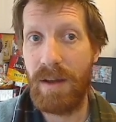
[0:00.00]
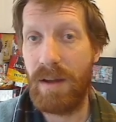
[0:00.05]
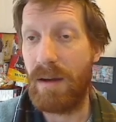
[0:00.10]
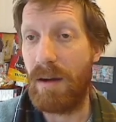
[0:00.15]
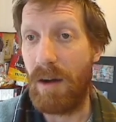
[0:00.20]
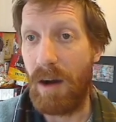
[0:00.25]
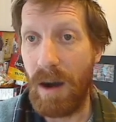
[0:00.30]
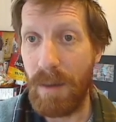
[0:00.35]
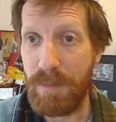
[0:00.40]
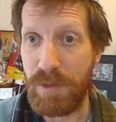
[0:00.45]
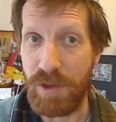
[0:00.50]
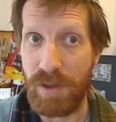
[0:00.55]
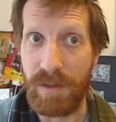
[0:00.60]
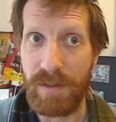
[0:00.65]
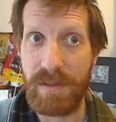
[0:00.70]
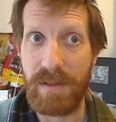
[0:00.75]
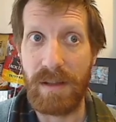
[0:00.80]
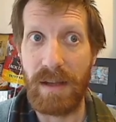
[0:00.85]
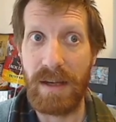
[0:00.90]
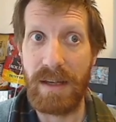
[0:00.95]

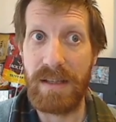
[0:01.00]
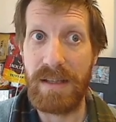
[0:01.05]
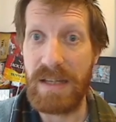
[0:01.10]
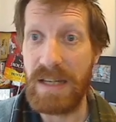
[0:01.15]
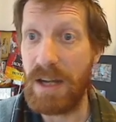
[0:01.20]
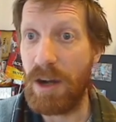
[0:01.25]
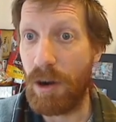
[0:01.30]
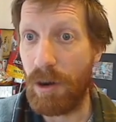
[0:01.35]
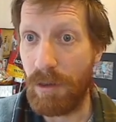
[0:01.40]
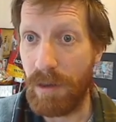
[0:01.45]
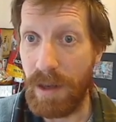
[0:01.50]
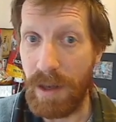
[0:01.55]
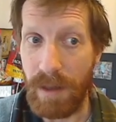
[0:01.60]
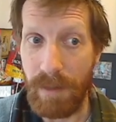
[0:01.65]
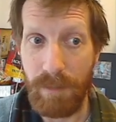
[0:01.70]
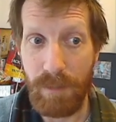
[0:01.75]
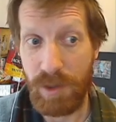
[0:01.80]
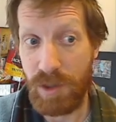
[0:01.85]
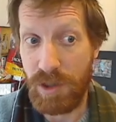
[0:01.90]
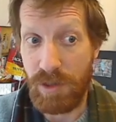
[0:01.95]
options like DRE,
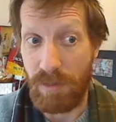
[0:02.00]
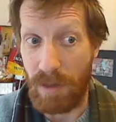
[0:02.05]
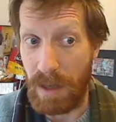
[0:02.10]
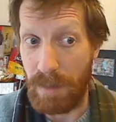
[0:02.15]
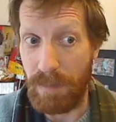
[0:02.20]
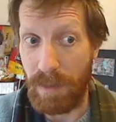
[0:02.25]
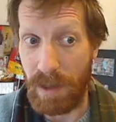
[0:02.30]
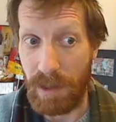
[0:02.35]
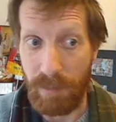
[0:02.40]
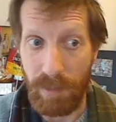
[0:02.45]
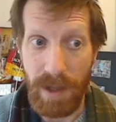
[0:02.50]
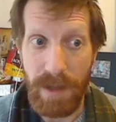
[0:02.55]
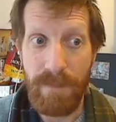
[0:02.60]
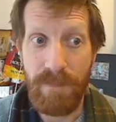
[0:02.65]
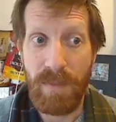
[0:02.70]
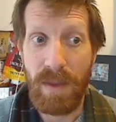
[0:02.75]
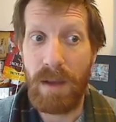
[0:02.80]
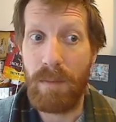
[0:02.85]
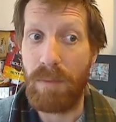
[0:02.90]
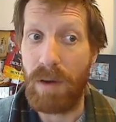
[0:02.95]
which is great by the way,
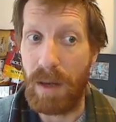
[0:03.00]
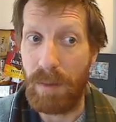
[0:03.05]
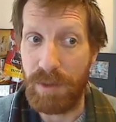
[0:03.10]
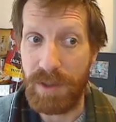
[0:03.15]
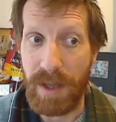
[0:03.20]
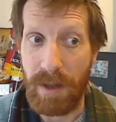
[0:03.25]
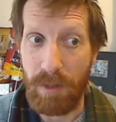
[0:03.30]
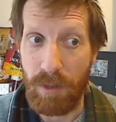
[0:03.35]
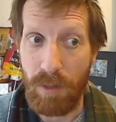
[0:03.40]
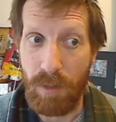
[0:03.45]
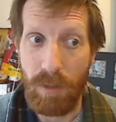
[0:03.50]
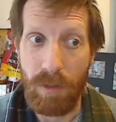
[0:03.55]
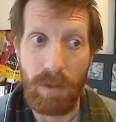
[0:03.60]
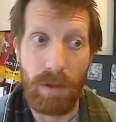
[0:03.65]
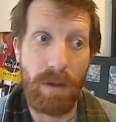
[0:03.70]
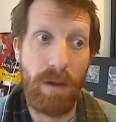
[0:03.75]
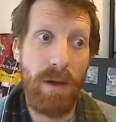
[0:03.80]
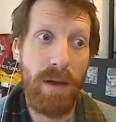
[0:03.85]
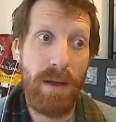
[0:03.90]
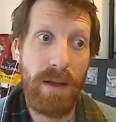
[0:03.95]
Primal Tidal
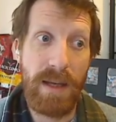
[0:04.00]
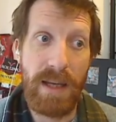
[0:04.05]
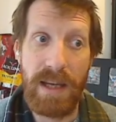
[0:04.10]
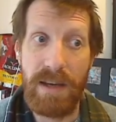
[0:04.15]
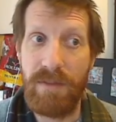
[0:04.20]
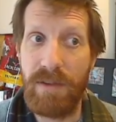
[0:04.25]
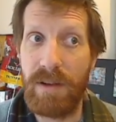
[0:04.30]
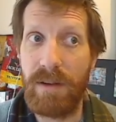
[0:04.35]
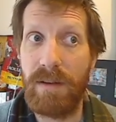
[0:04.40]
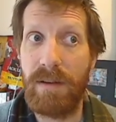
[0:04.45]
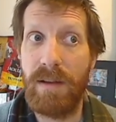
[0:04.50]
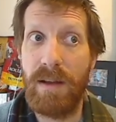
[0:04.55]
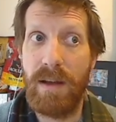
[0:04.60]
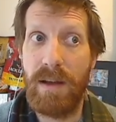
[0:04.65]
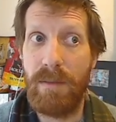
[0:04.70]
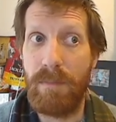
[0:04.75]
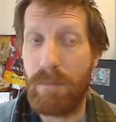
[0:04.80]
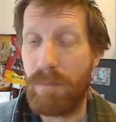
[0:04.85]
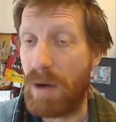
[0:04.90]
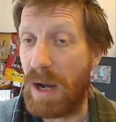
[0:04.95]
Core, even
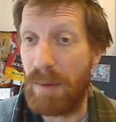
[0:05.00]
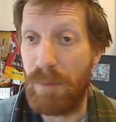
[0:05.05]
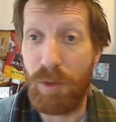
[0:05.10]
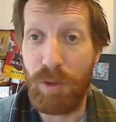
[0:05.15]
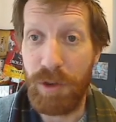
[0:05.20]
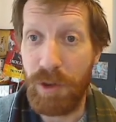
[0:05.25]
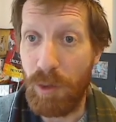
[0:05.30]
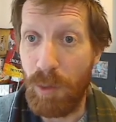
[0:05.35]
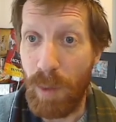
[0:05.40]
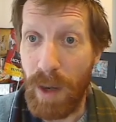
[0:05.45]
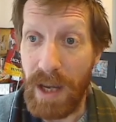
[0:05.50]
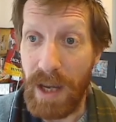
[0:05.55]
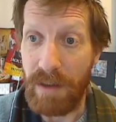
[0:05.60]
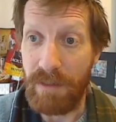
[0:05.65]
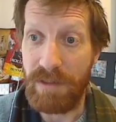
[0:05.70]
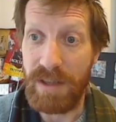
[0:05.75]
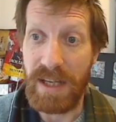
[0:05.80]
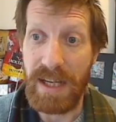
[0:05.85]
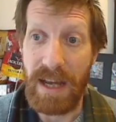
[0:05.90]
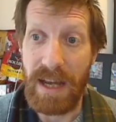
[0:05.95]
Primordial Wave
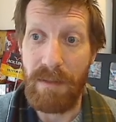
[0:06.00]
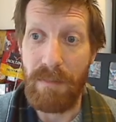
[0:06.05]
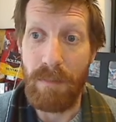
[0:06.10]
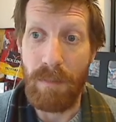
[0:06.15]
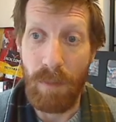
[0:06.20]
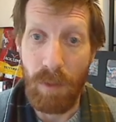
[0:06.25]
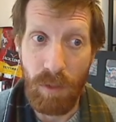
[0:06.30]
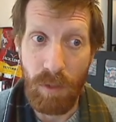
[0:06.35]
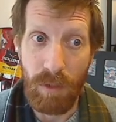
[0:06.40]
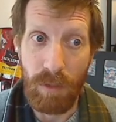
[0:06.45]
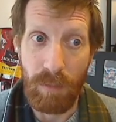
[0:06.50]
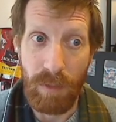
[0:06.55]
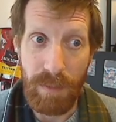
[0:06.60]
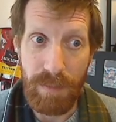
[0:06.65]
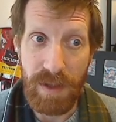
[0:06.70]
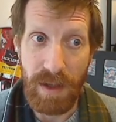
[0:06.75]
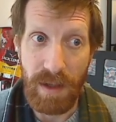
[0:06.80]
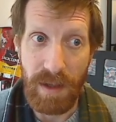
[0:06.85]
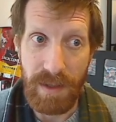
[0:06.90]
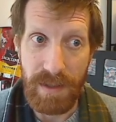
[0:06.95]
to get more
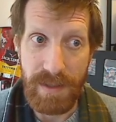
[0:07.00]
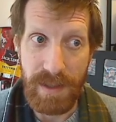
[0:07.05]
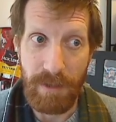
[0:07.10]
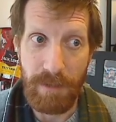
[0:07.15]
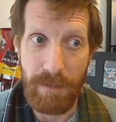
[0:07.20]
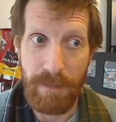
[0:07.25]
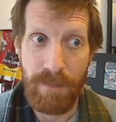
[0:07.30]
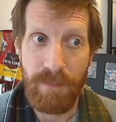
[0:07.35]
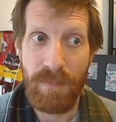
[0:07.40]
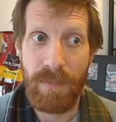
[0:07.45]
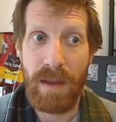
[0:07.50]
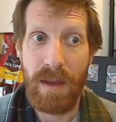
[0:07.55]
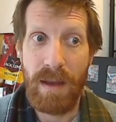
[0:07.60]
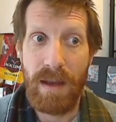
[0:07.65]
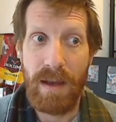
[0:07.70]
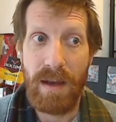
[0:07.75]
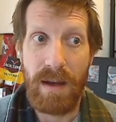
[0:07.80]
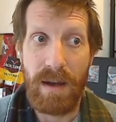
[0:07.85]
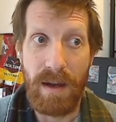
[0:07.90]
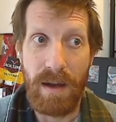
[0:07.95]
Riptides out.
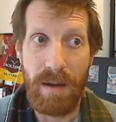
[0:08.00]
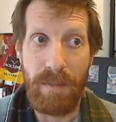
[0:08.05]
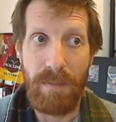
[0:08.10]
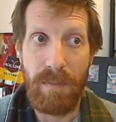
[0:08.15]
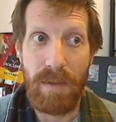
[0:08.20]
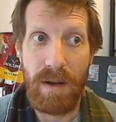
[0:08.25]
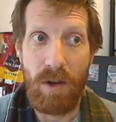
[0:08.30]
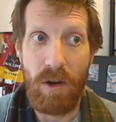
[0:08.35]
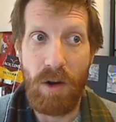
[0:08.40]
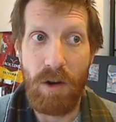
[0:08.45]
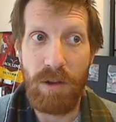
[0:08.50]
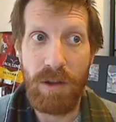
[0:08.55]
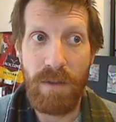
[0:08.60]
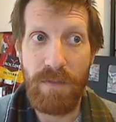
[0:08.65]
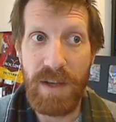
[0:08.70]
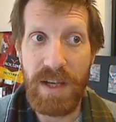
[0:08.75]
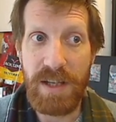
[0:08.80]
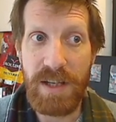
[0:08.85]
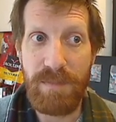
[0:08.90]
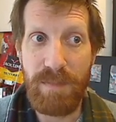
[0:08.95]
All of
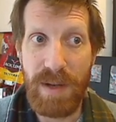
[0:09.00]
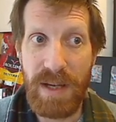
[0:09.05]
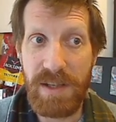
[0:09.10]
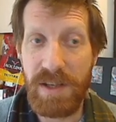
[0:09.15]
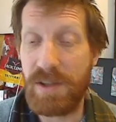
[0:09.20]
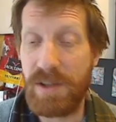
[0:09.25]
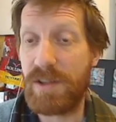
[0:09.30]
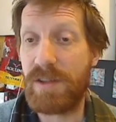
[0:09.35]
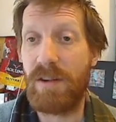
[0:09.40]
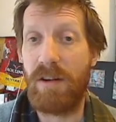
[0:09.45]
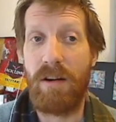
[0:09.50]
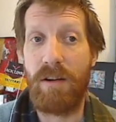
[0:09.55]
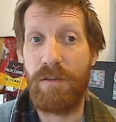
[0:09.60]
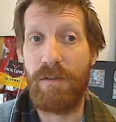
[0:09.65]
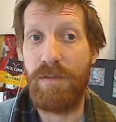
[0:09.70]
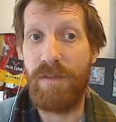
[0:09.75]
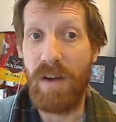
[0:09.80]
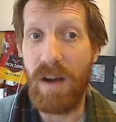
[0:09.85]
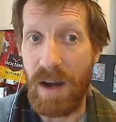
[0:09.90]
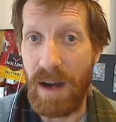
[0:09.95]
these pieces are
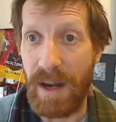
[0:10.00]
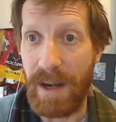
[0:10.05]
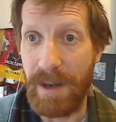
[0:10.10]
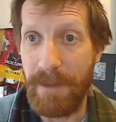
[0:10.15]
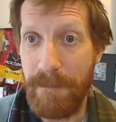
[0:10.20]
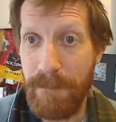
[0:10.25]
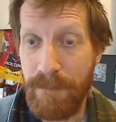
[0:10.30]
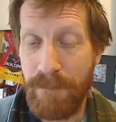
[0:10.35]
fine,